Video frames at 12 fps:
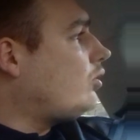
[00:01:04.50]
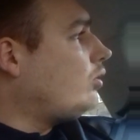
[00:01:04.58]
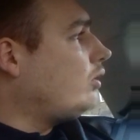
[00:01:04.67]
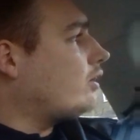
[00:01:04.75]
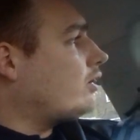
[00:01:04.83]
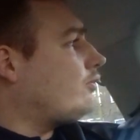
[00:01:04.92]

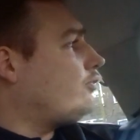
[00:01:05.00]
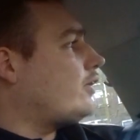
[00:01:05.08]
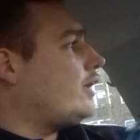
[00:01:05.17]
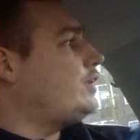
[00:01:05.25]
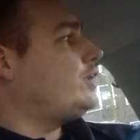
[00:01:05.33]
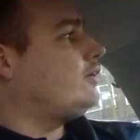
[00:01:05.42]

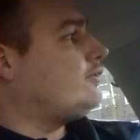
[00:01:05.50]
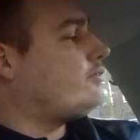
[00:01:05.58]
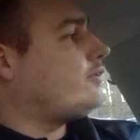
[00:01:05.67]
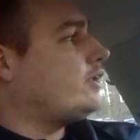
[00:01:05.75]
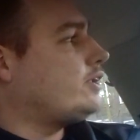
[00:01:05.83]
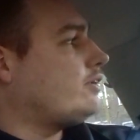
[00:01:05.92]
liquefaction,
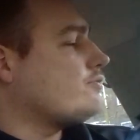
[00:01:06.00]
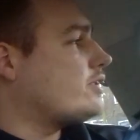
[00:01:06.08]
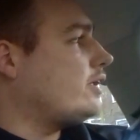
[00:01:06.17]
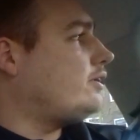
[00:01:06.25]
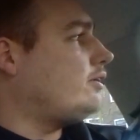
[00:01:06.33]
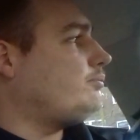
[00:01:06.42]
as I've
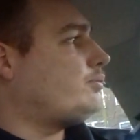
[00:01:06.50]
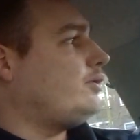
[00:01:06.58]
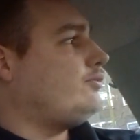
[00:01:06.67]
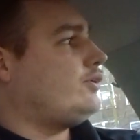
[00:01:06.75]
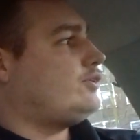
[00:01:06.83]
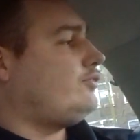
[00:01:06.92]
stated in
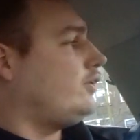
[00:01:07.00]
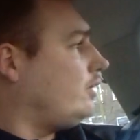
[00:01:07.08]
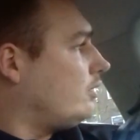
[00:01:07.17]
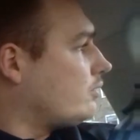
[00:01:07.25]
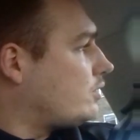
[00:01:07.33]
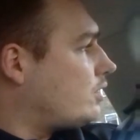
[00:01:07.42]
previous
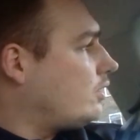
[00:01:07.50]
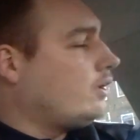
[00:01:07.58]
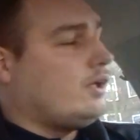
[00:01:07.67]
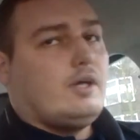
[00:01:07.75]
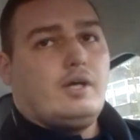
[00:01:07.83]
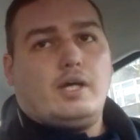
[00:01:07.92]
videos,
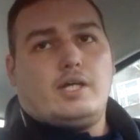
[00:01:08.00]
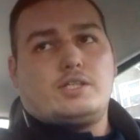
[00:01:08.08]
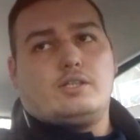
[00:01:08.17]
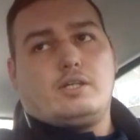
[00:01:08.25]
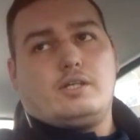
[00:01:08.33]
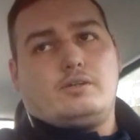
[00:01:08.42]
is
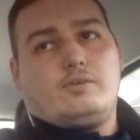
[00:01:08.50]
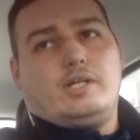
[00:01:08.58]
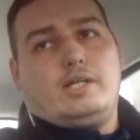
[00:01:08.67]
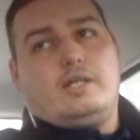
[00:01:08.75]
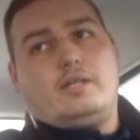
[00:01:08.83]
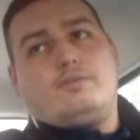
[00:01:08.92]
not
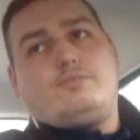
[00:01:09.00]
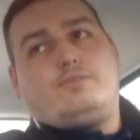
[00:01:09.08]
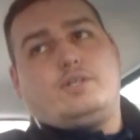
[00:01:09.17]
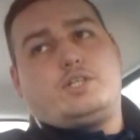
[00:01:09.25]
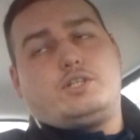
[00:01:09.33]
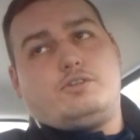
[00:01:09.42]
really an
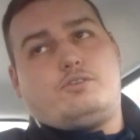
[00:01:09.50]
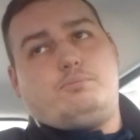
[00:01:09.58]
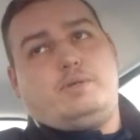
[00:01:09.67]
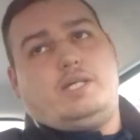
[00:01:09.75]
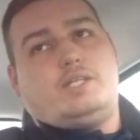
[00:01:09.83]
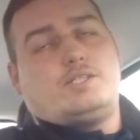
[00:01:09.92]
efficient
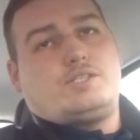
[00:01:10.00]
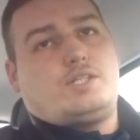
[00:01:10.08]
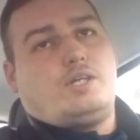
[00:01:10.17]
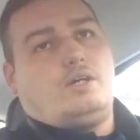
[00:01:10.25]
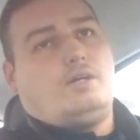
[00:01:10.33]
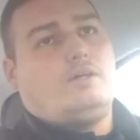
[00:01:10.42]
means
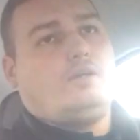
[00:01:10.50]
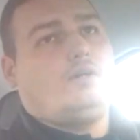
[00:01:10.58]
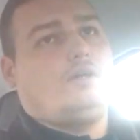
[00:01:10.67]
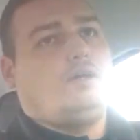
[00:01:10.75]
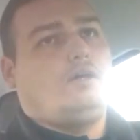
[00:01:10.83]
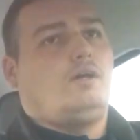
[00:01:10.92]

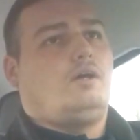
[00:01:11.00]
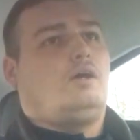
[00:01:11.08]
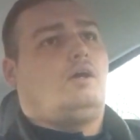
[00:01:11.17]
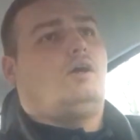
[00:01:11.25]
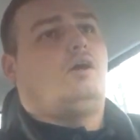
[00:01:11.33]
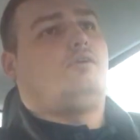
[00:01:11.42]

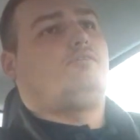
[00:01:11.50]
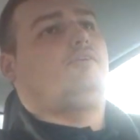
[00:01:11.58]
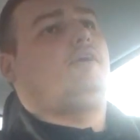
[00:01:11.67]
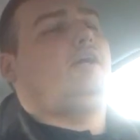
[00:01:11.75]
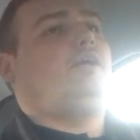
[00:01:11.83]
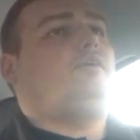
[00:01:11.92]
of
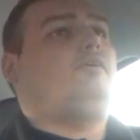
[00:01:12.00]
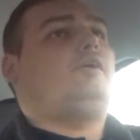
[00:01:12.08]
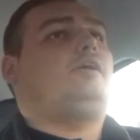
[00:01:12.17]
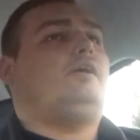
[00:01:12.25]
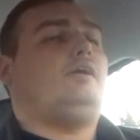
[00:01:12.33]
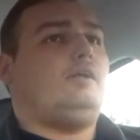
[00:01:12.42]

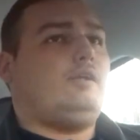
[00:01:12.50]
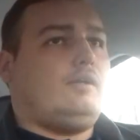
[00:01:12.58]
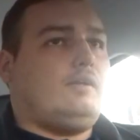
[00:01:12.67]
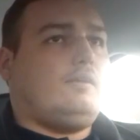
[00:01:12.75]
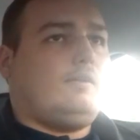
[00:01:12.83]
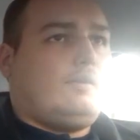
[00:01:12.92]
gathering
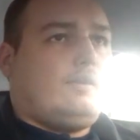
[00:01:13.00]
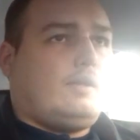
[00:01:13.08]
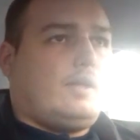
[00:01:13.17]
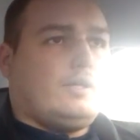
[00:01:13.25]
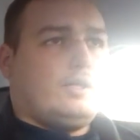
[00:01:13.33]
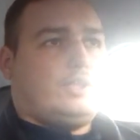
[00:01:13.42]

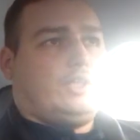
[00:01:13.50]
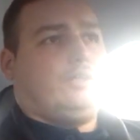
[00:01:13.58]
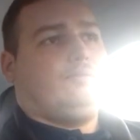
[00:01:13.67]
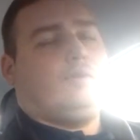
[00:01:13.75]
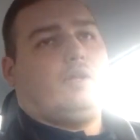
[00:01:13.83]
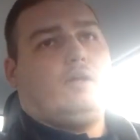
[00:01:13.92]
energy.
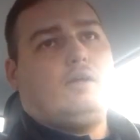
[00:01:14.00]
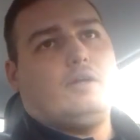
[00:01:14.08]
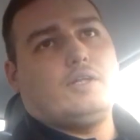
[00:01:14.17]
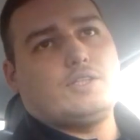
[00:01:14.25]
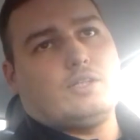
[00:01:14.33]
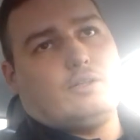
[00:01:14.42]

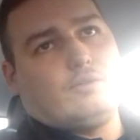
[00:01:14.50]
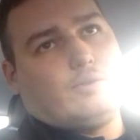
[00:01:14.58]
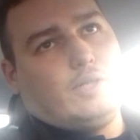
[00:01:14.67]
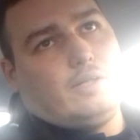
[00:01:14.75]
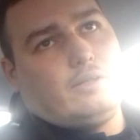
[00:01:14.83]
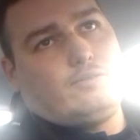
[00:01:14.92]
It's not
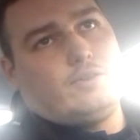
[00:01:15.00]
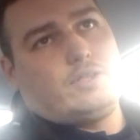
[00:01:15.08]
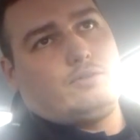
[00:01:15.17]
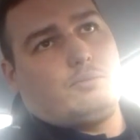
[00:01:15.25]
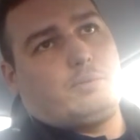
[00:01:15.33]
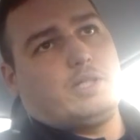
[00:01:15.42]
really an
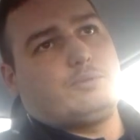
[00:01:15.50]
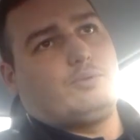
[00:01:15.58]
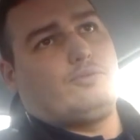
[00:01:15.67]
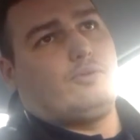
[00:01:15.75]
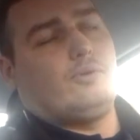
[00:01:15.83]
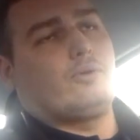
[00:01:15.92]
efficient
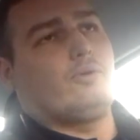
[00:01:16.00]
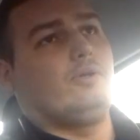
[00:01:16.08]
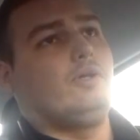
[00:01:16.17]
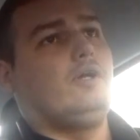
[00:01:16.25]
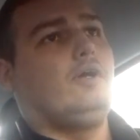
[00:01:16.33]
replacement for oil.